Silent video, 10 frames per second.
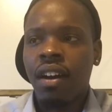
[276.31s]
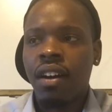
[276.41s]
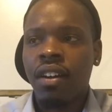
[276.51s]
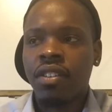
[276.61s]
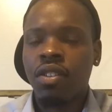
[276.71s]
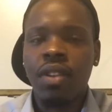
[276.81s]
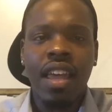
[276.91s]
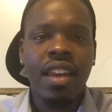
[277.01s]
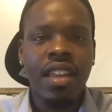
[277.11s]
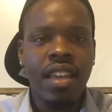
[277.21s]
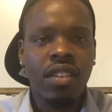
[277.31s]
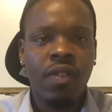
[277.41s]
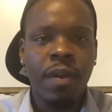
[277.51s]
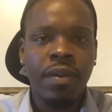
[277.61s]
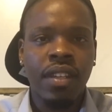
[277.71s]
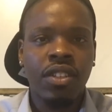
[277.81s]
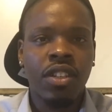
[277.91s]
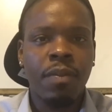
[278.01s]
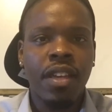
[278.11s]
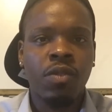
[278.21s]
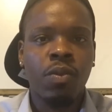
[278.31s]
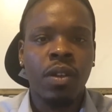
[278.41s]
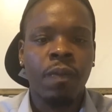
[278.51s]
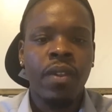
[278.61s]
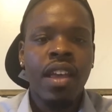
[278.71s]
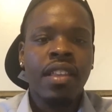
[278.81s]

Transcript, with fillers: So now that he is famous, they shouldn't mess with him.